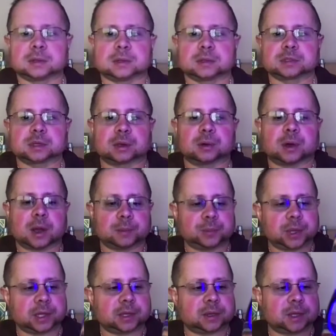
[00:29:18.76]
So I'm
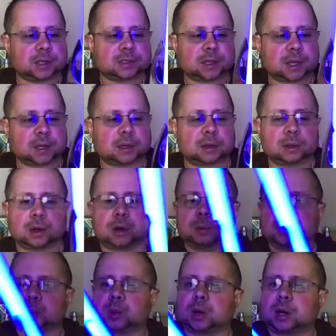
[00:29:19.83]
thinking that's like a
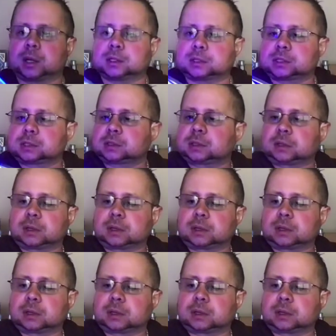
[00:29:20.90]
Obi-Wan's